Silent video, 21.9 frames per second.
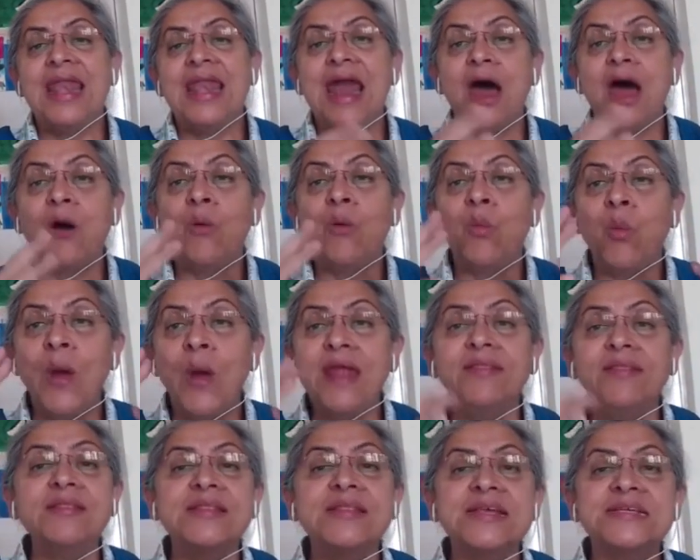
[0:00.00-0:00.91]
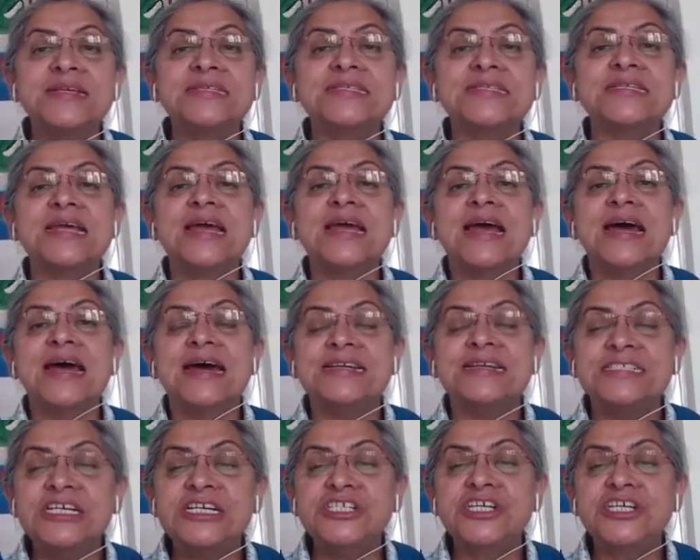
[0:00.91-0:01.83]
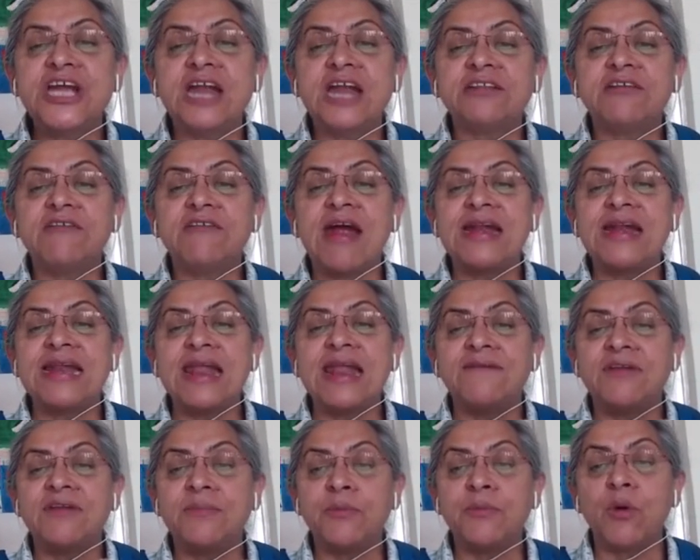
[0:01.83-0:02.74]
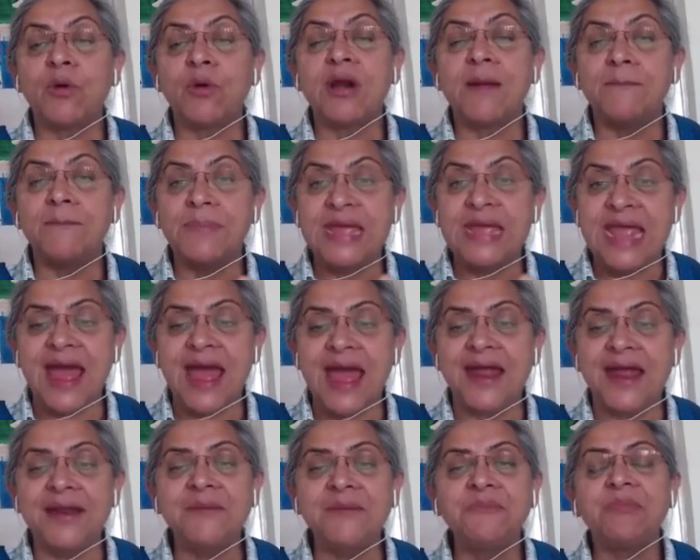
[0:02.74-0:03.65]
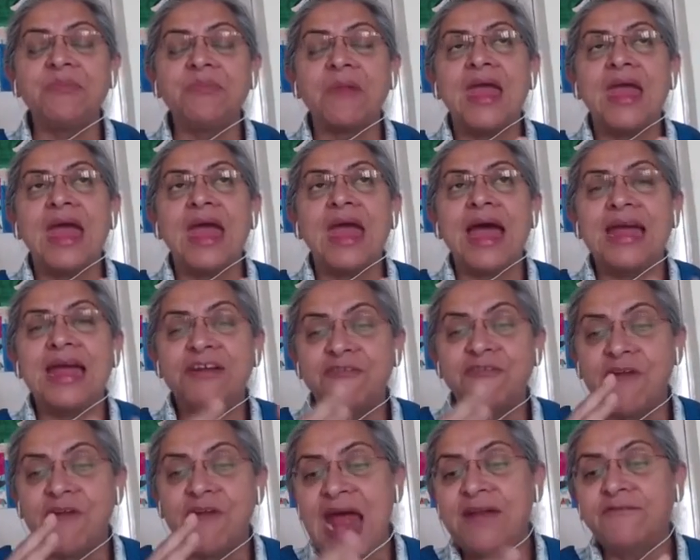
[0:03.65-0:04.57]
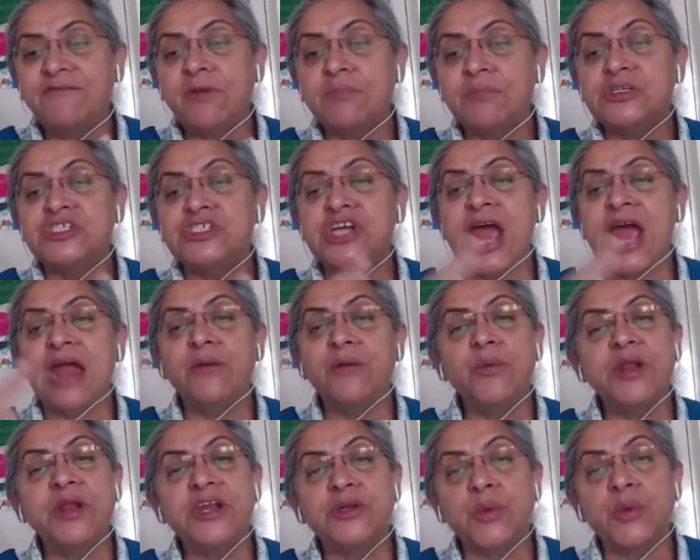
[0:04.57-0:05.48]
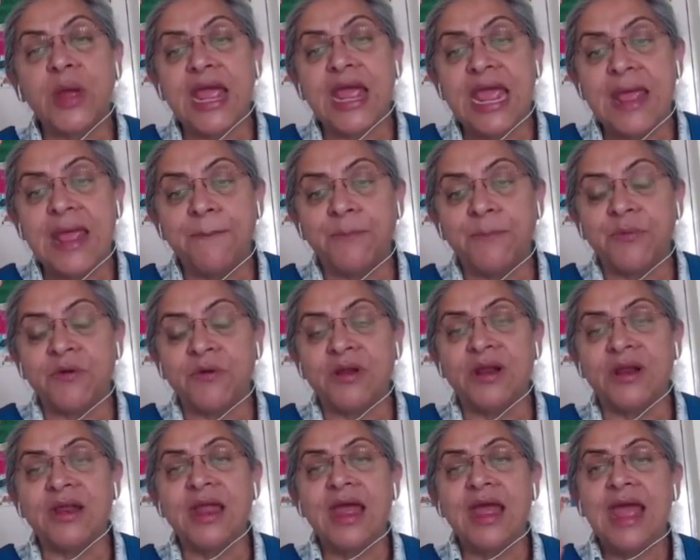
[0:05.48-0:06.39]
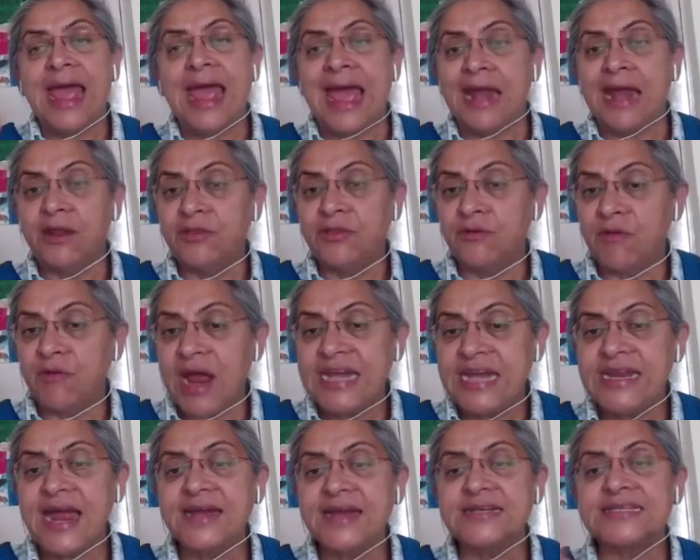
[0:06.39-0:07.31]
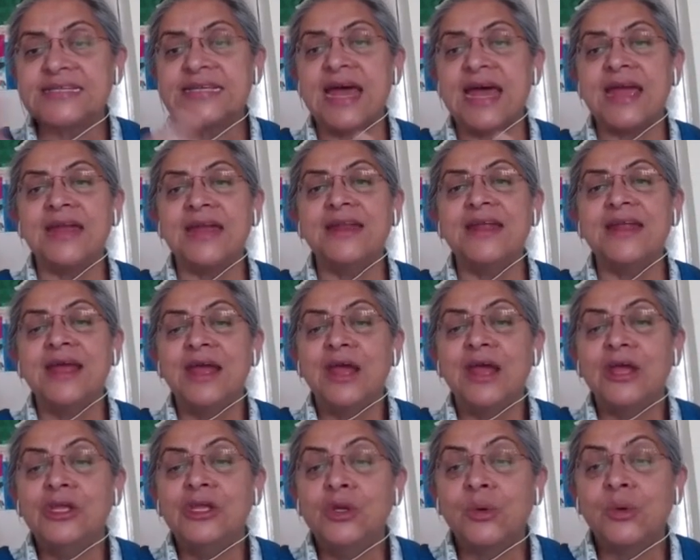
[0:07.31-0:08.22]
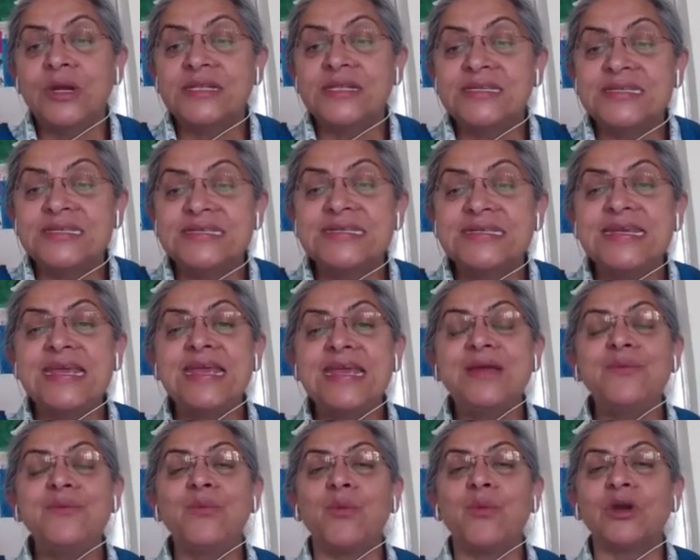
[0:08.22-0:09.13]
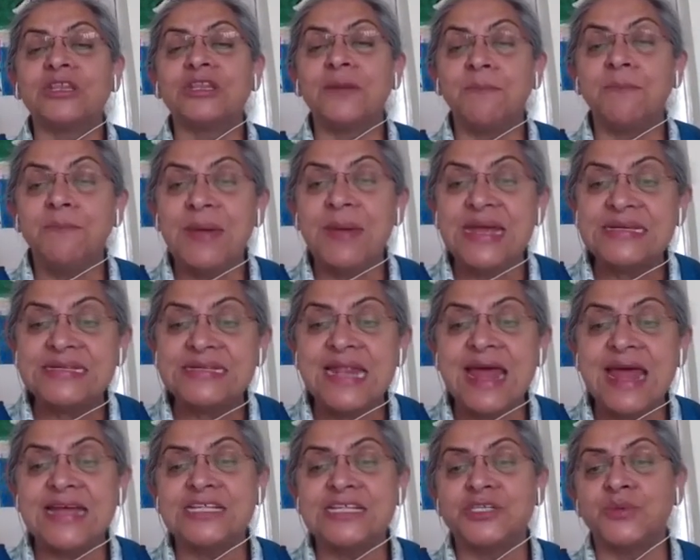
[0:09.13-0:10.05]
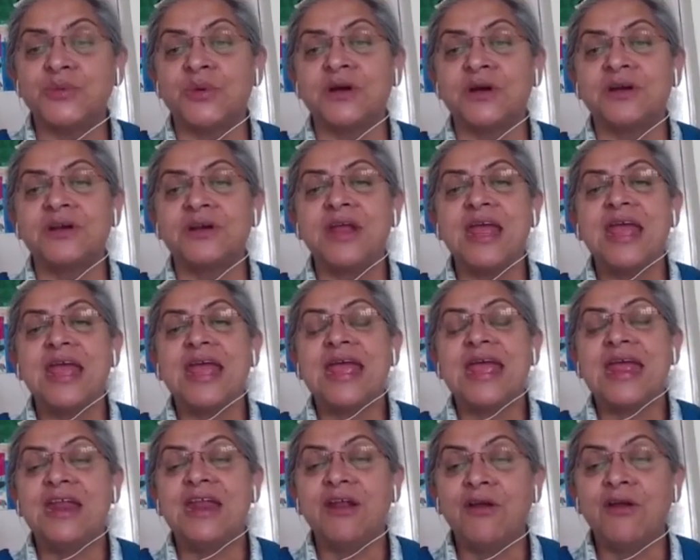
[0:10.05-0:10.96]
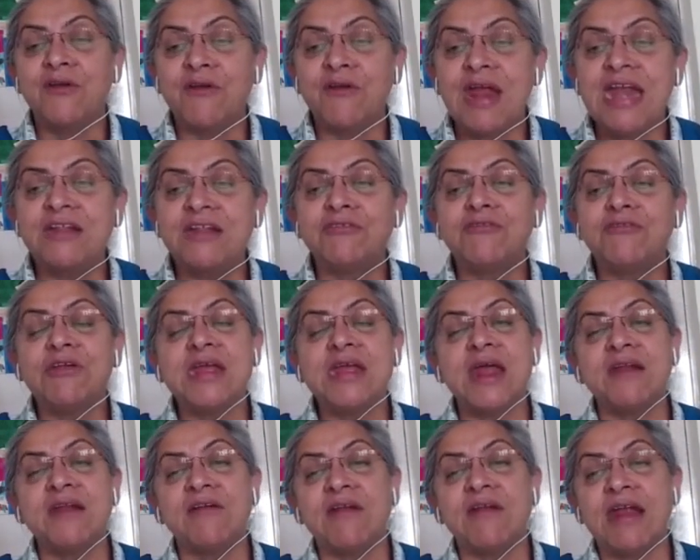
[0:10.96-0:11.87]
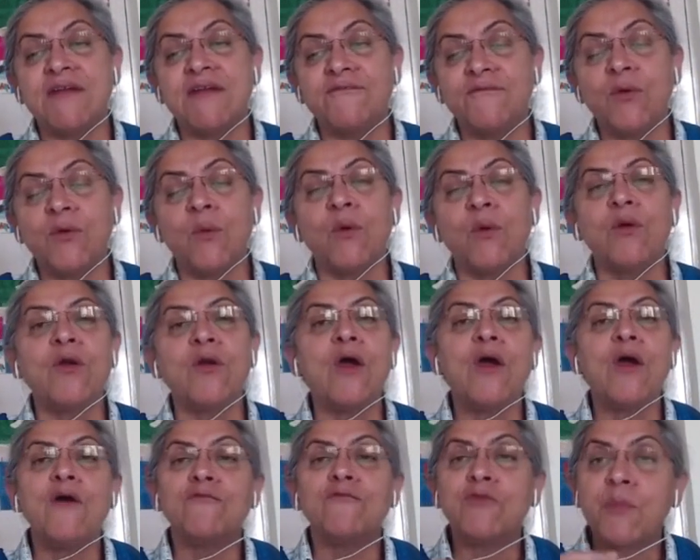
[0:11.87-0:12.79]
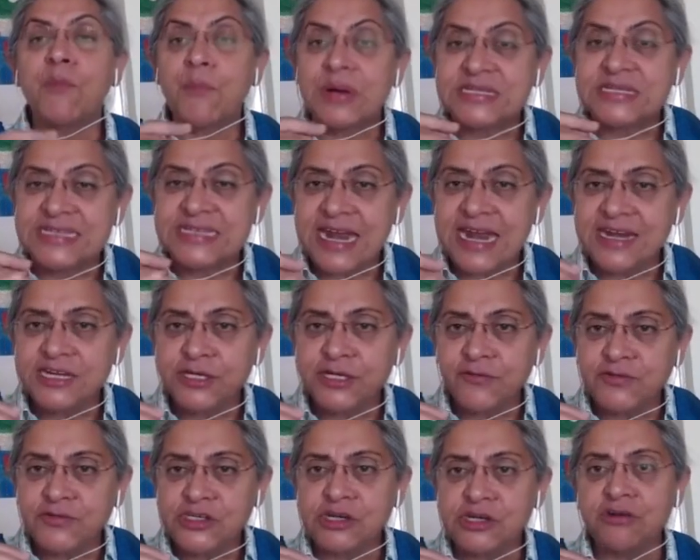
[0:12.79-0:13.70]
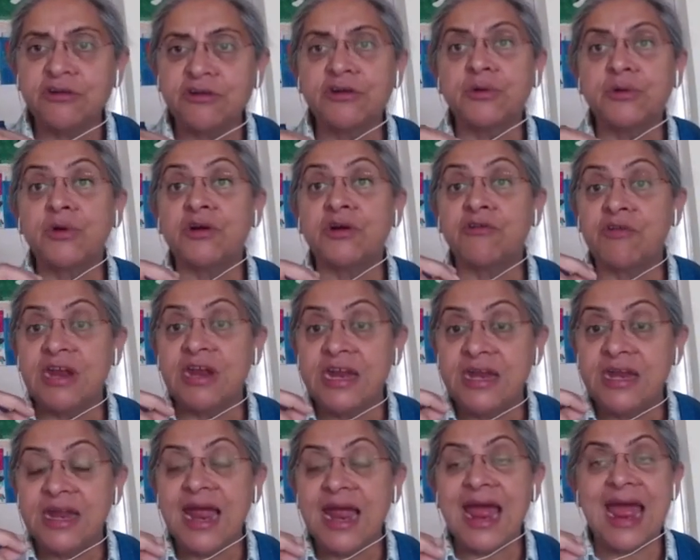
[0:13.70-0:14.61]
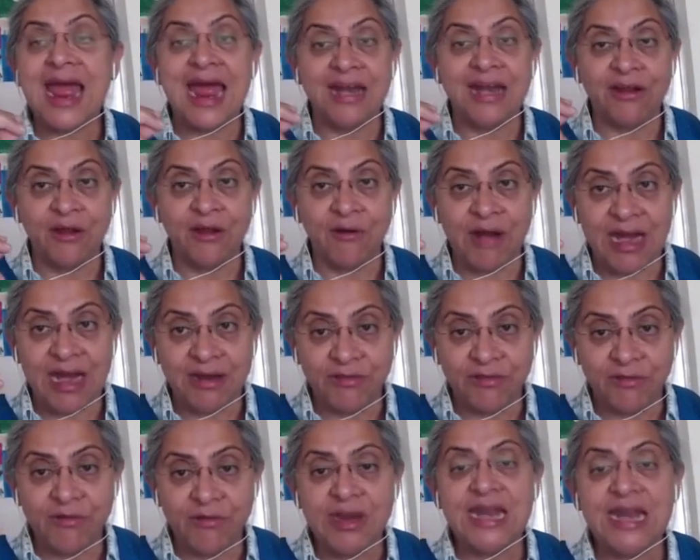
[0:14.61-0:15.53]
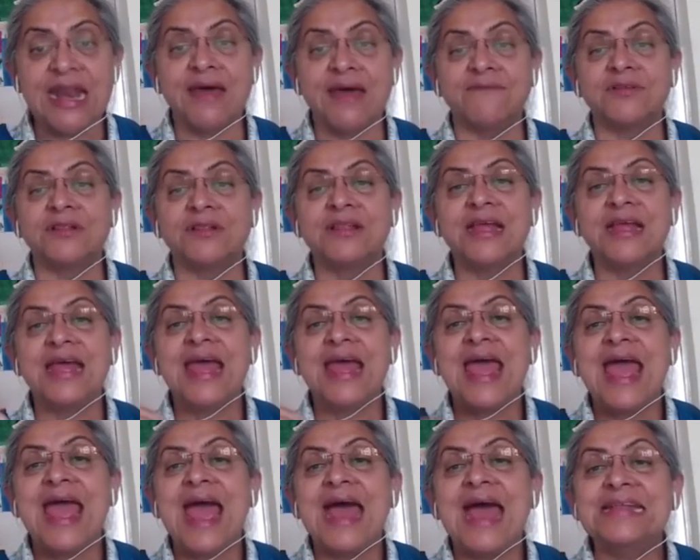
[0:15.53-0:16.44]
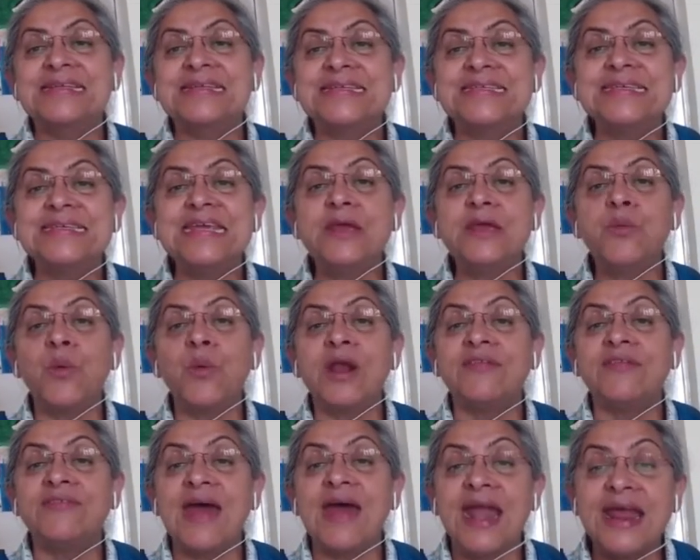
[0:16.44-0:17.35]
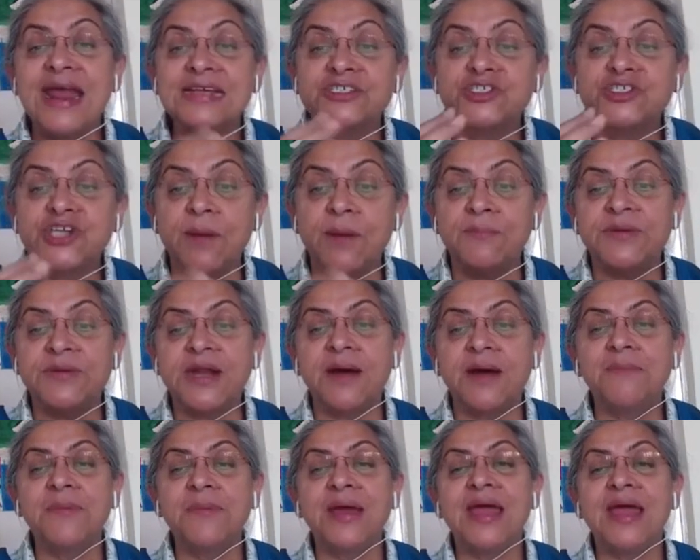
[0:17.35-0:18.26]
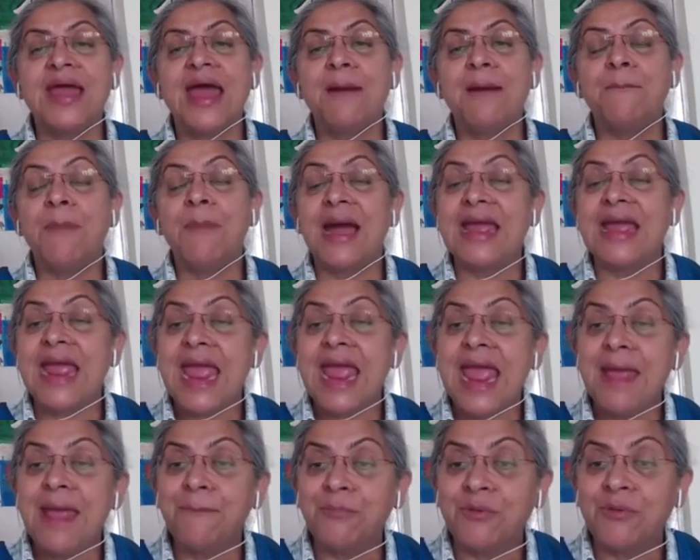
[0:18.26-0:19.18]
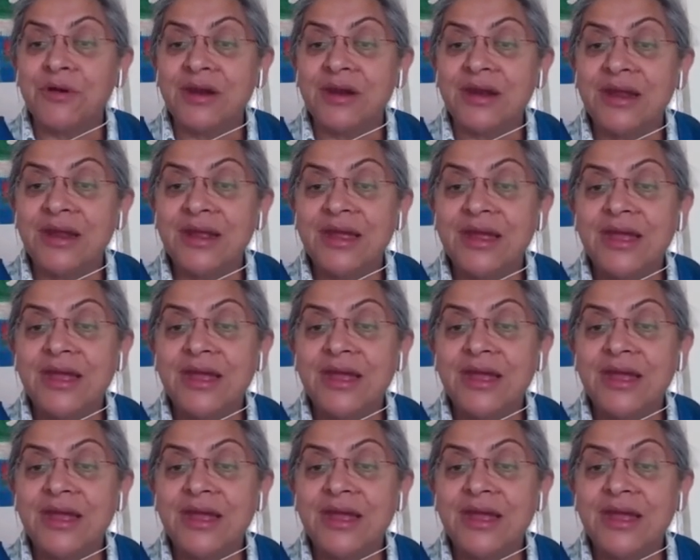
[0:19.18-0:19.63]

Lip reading: Now, when this teaching at the right level program began, it ran from January to April. And on the right-hand side, you can see what the baselines were in grade 3 and grade 4 for percentage of children who could read at grade 3 level, and see where that has jumped up by April.